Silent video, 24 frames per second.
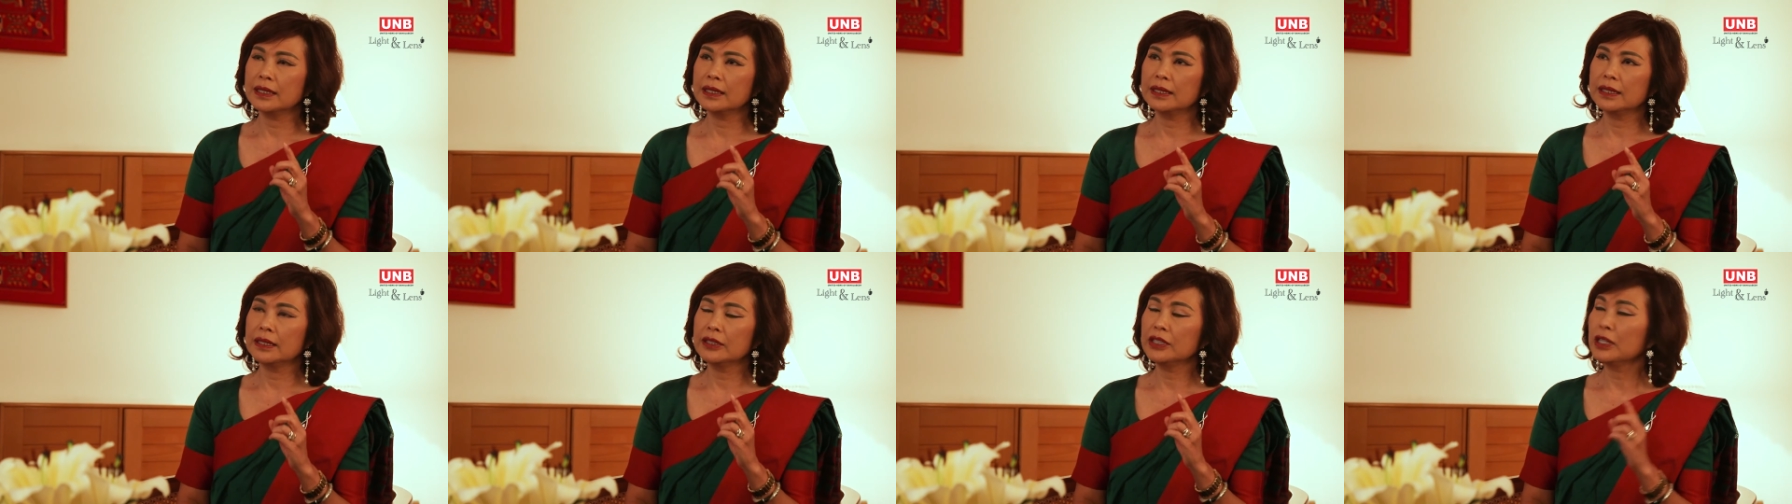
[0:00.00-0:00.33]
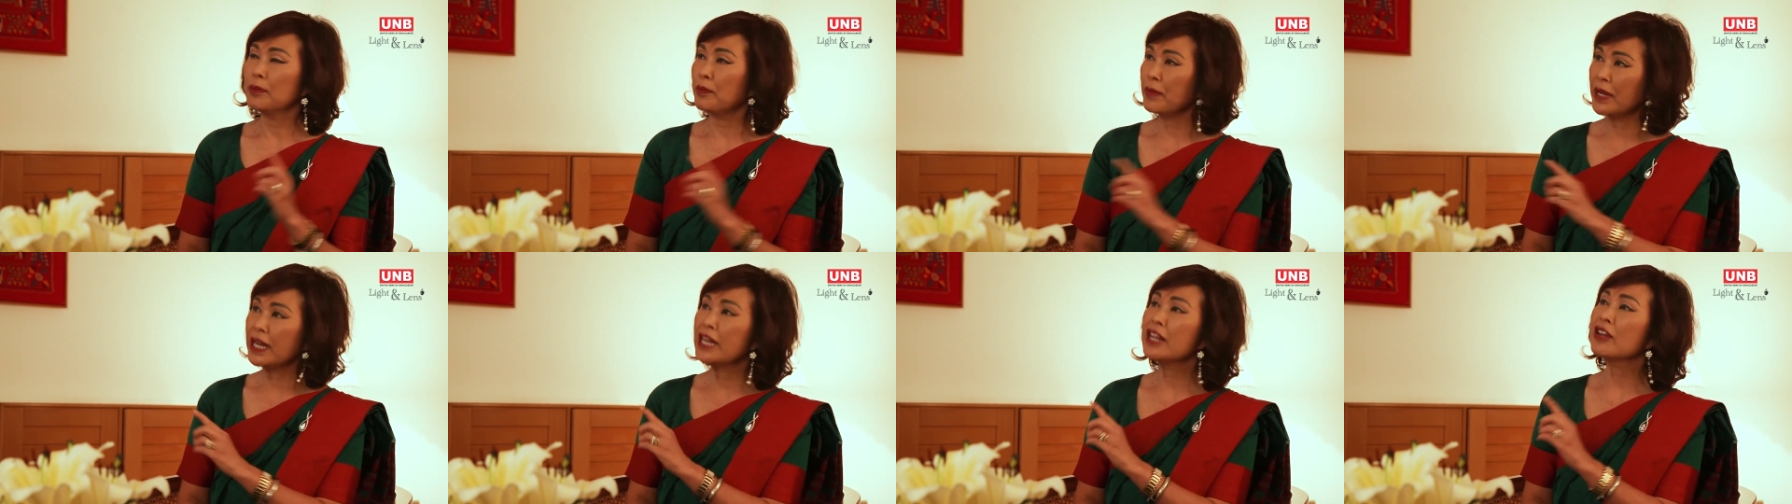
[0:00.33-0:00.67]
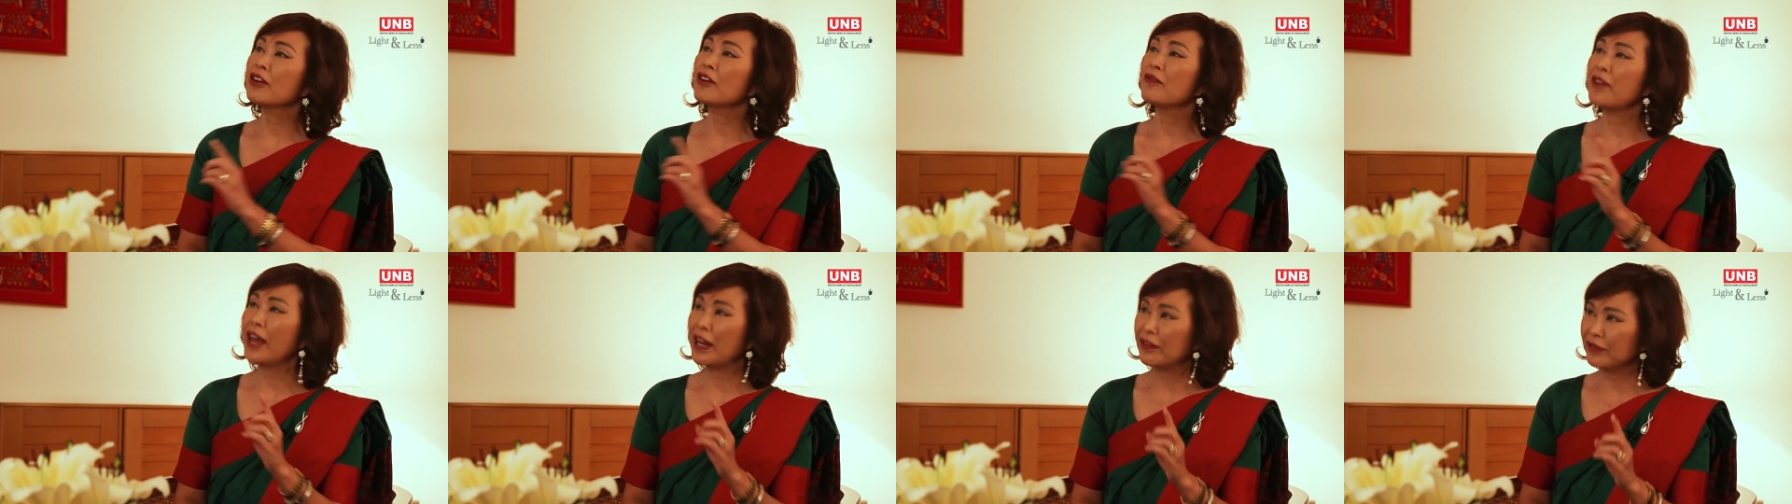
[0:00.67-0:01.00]
the meaning
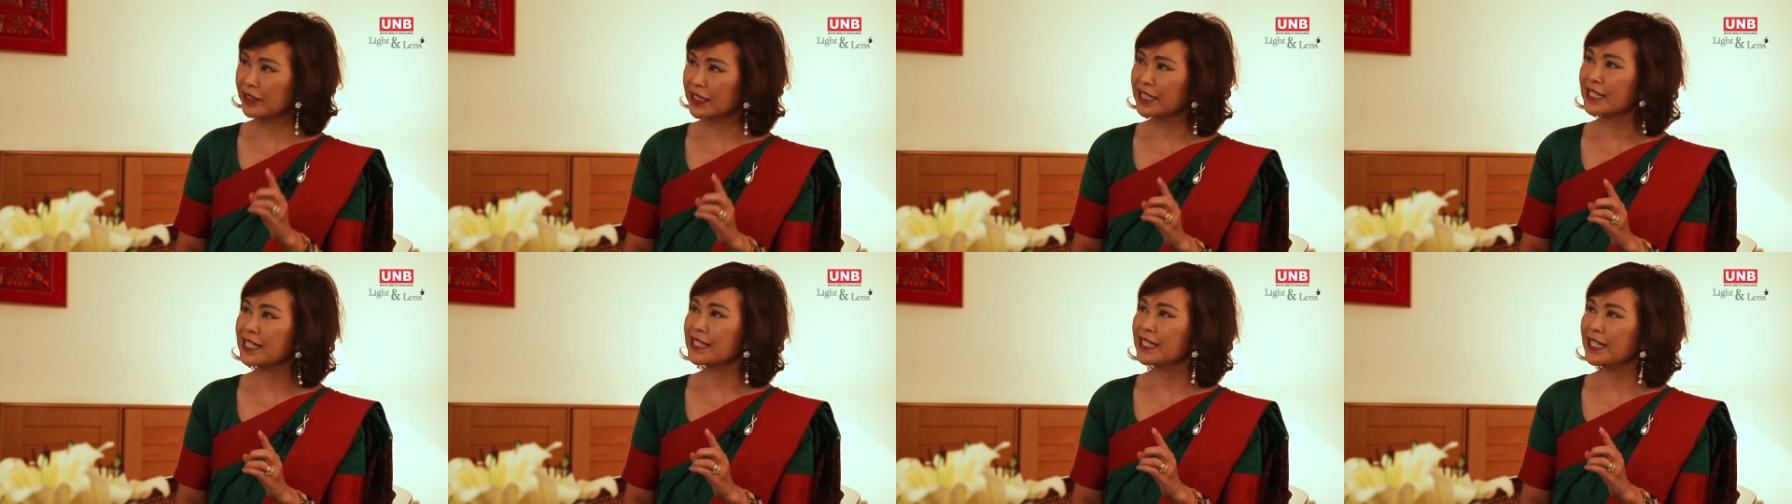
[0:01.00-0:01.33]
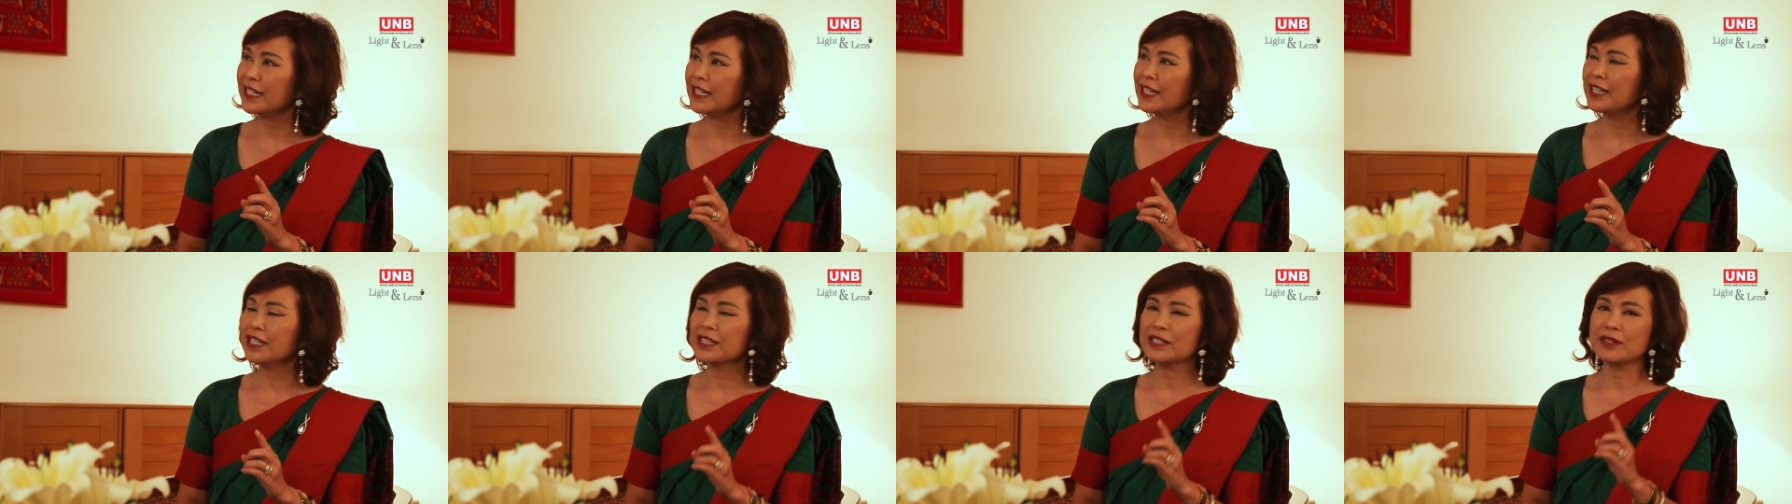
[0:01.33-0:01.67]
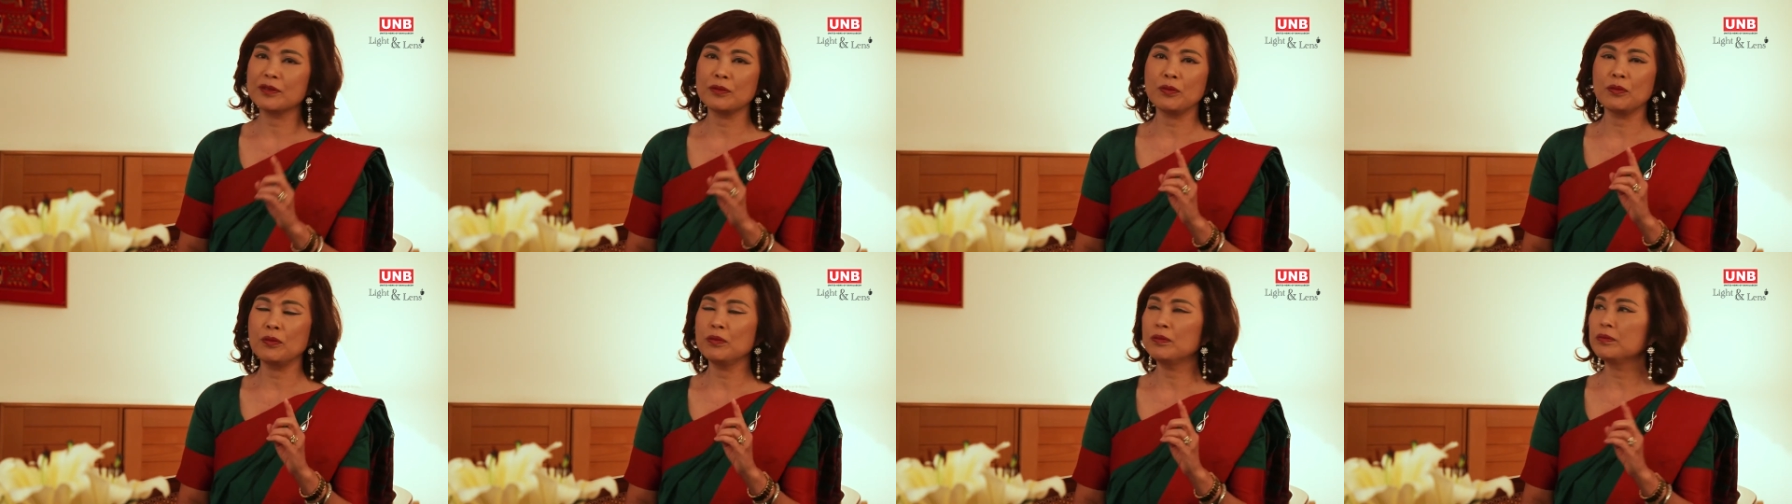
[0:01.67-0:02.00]
of advocacy is
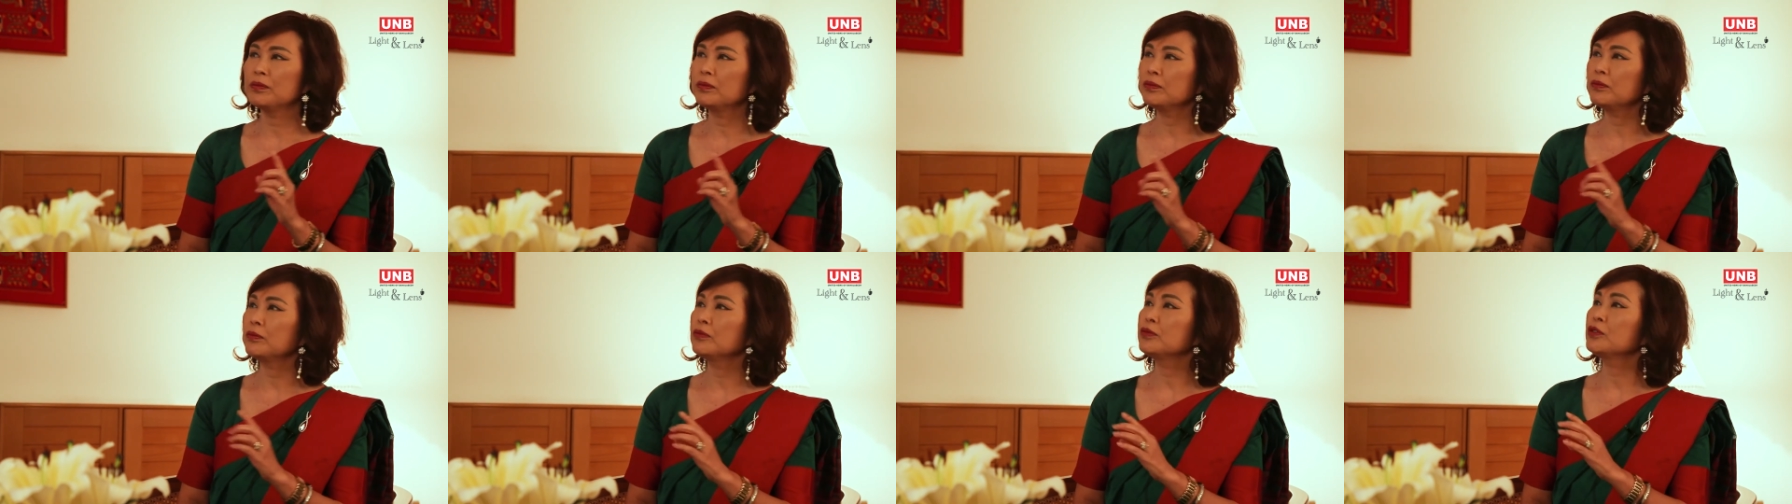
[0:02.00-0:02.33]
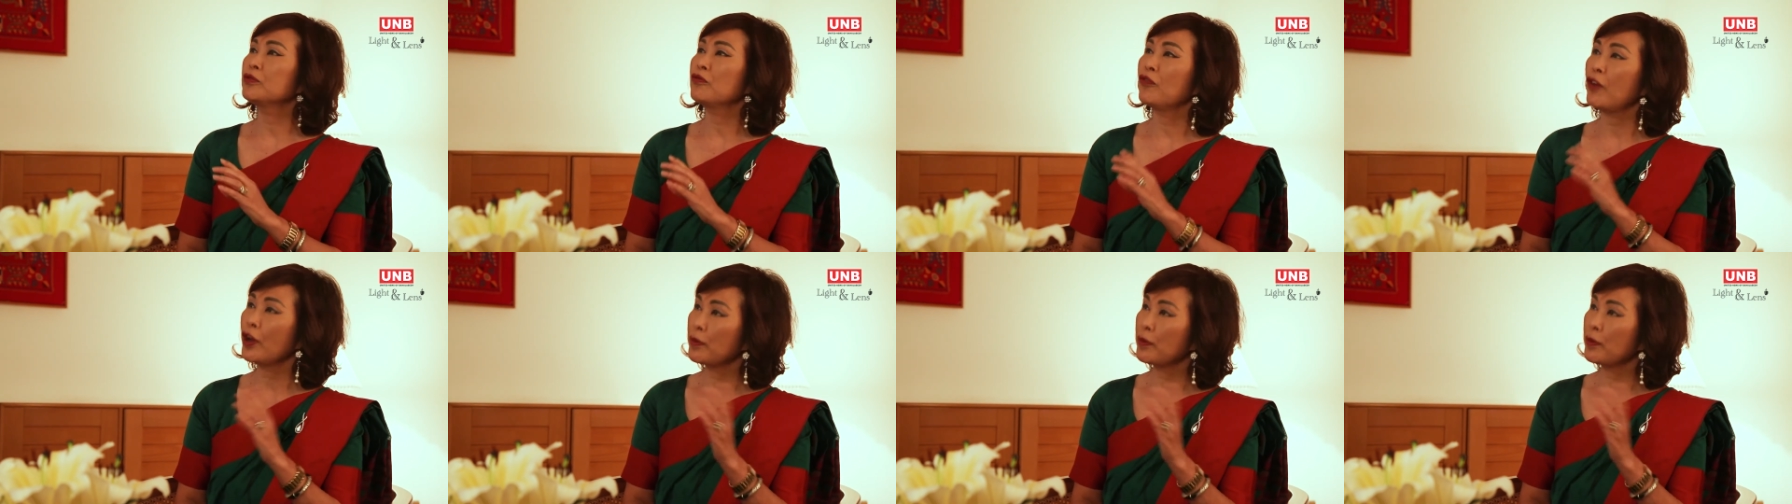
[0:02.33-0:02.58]
for